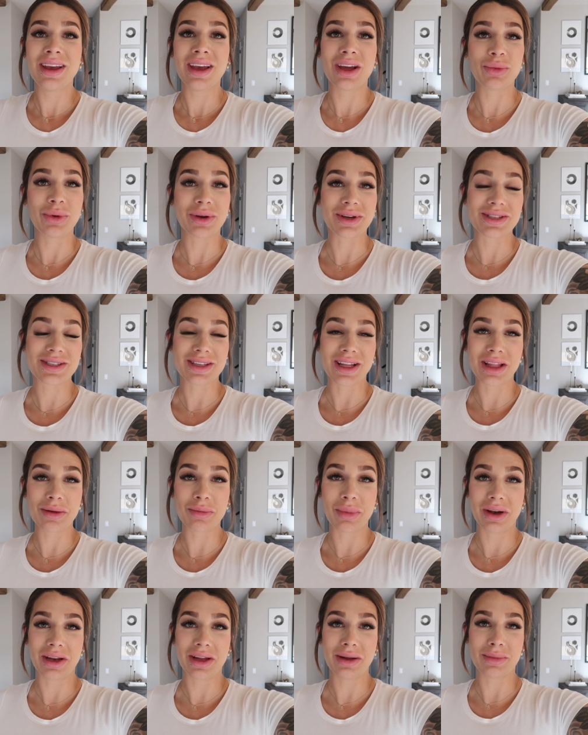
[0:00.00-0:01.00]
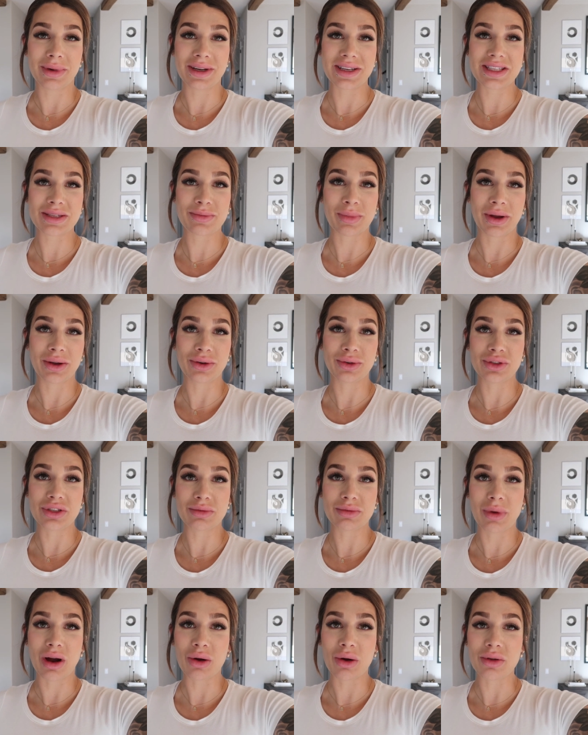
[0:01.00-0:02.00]
and we are celebrating my sprinkle
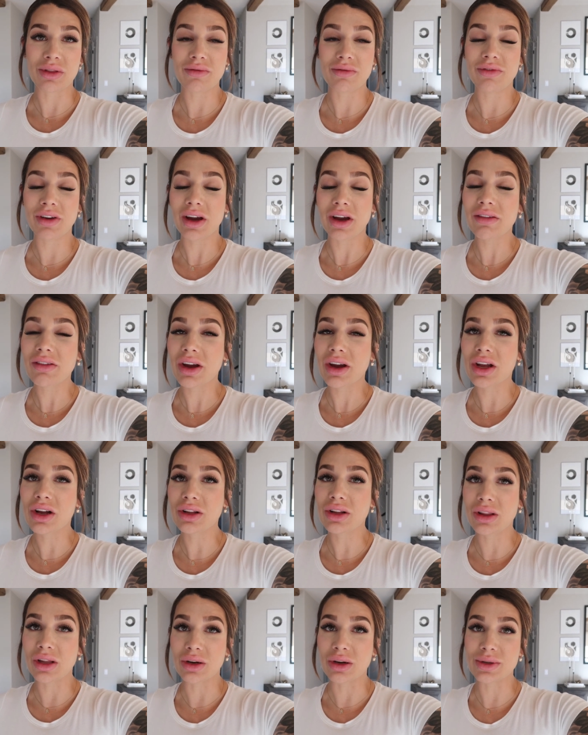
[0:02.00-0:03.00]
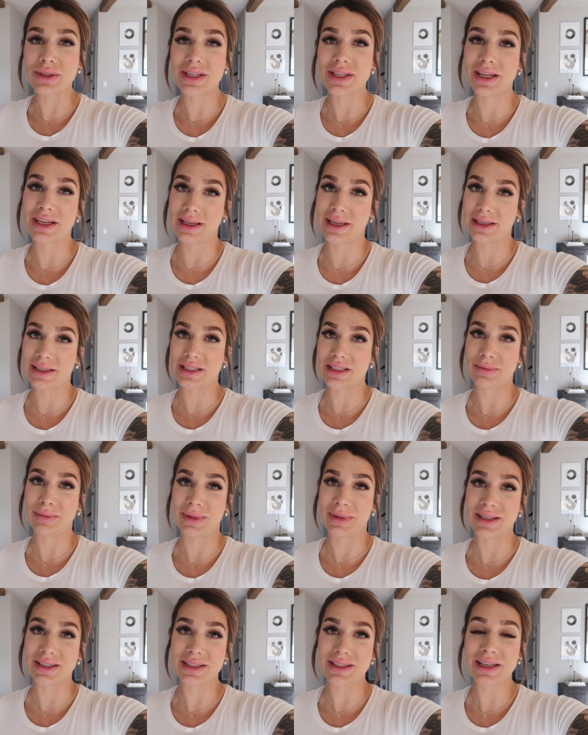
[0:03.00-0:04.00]
tomorrow with very, very close and
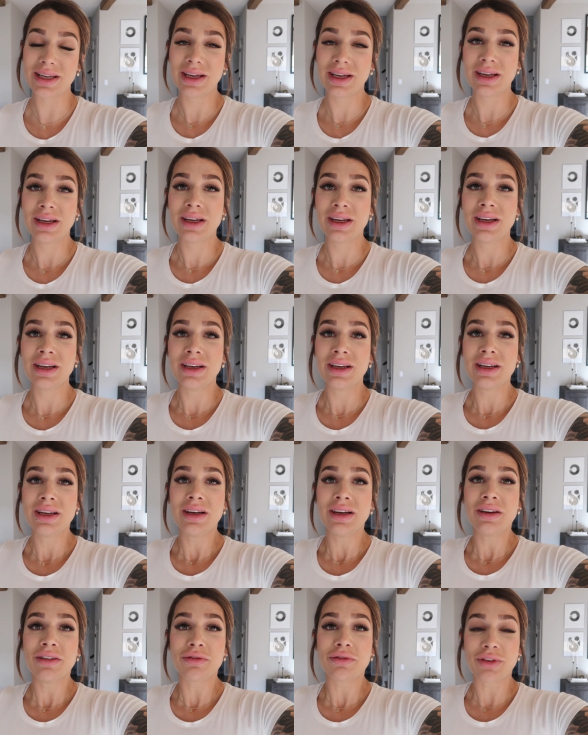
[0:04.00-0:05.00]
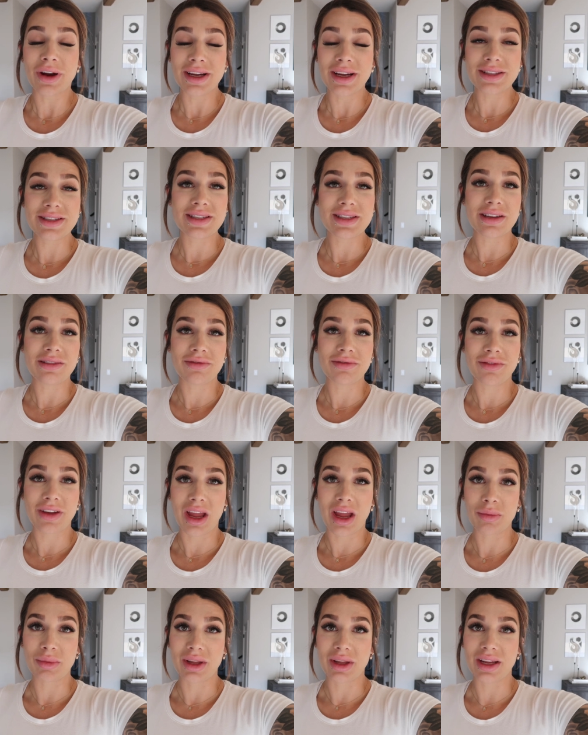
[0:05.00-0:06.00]
intimate friends and
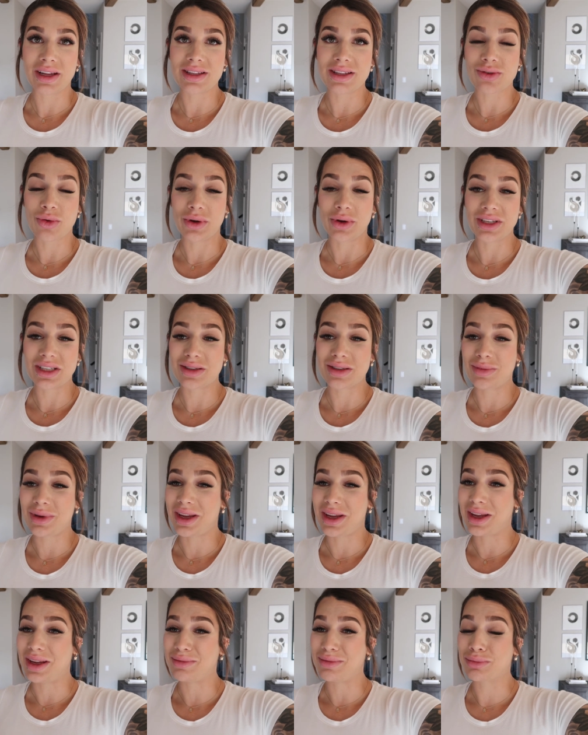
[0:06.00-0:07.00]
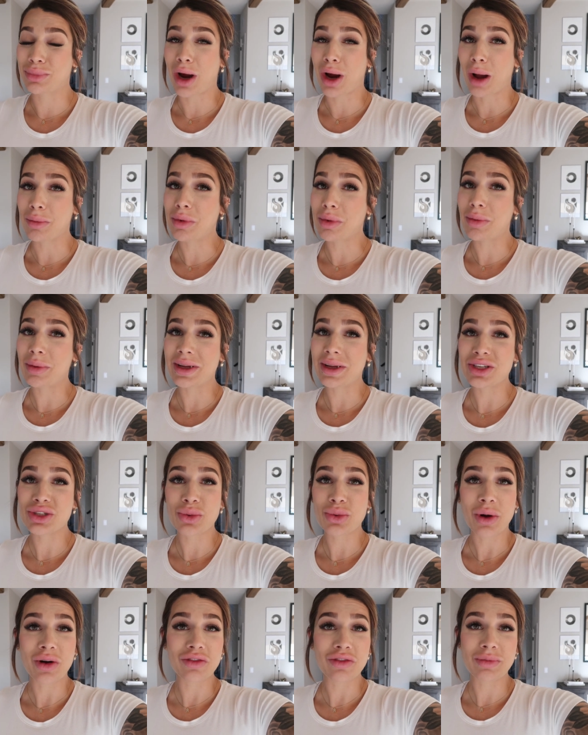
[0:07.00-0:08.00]
family. It's going to be probably
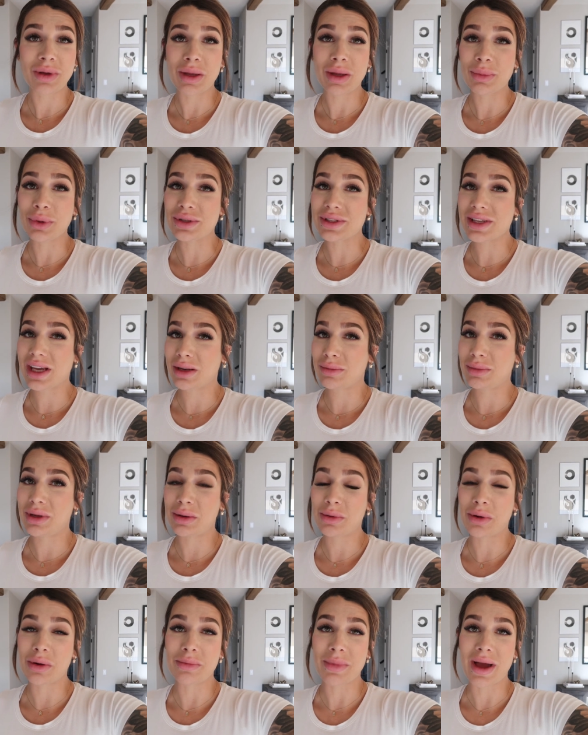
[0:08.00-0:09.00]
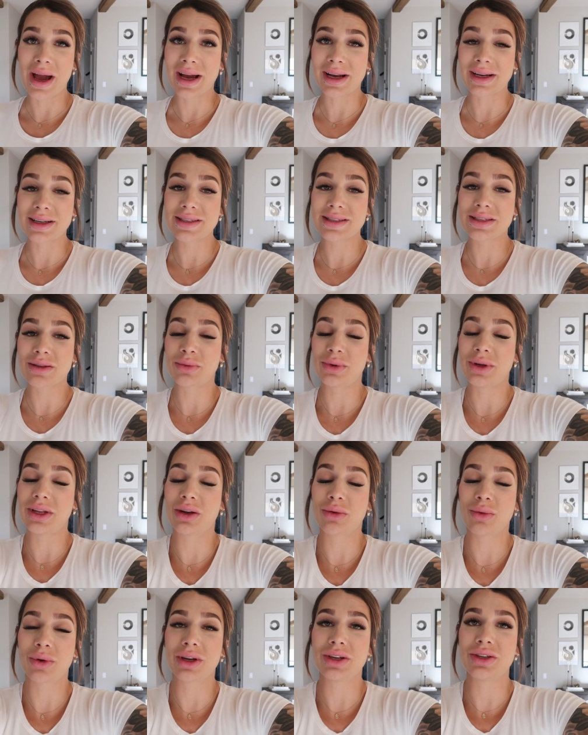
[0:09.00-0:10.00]
twelve people, ten people max. We
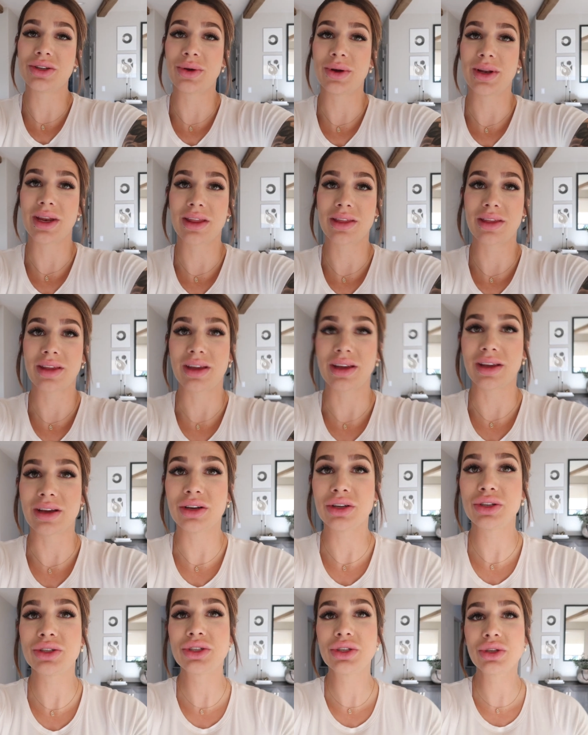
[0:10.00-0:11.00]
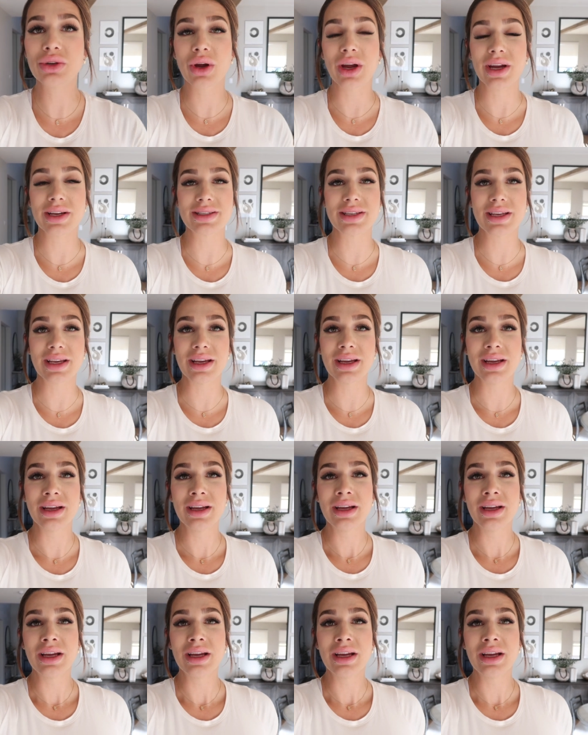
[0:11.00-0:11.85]
didn't want to do anything too crazy,